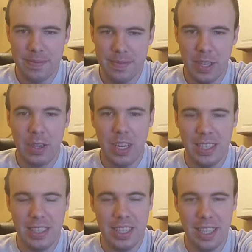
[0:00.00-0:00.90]
Oh, I
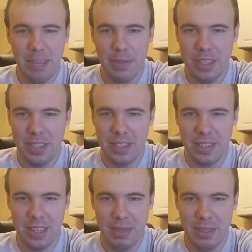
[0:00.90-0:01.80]
see that I'm just
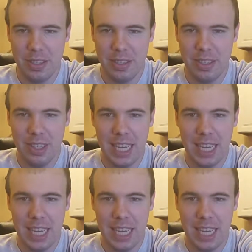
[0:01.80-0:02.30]
I'm just